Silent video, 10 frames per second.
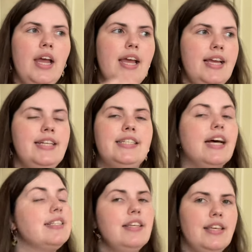It
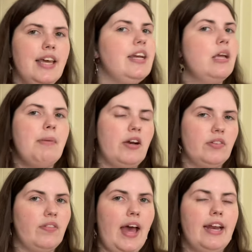doesn't get any better
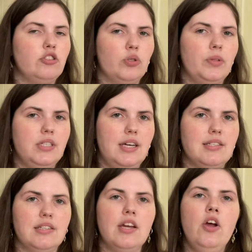than that. It truly
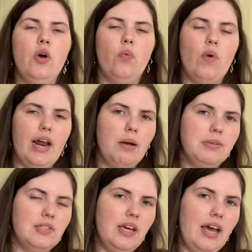doesn't. What I will
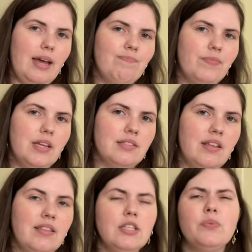say is
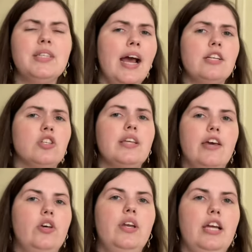that this was actually a good